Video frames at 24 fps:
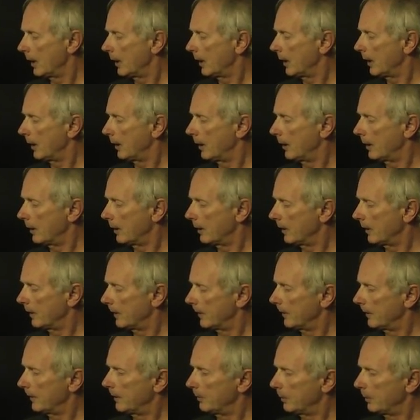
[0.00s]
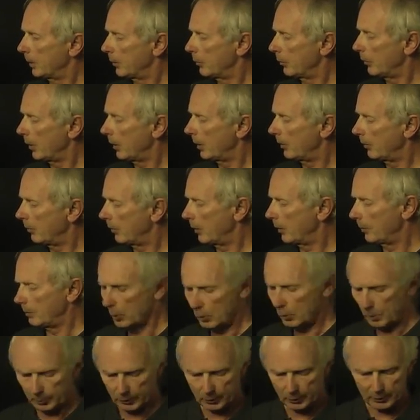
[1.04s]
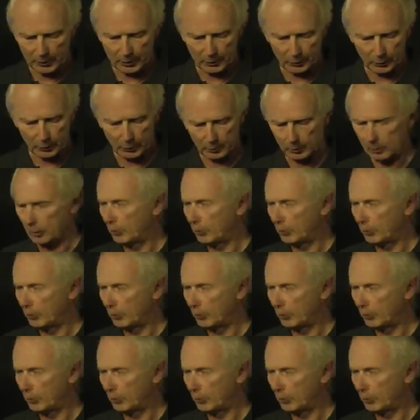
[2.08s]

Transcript: and but you have a more pronounced